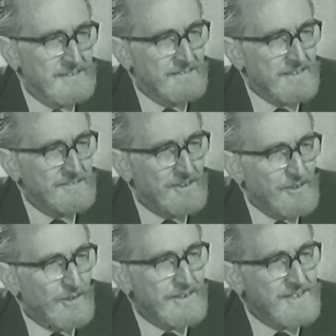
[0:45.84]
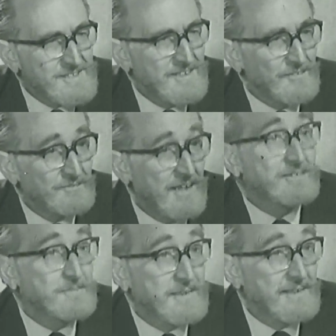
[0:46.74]
then the law itself
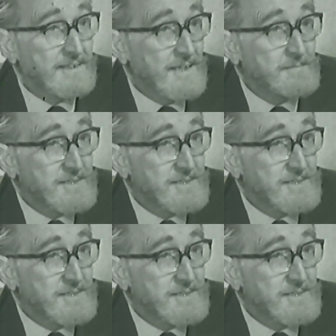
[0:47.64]
ultimately comes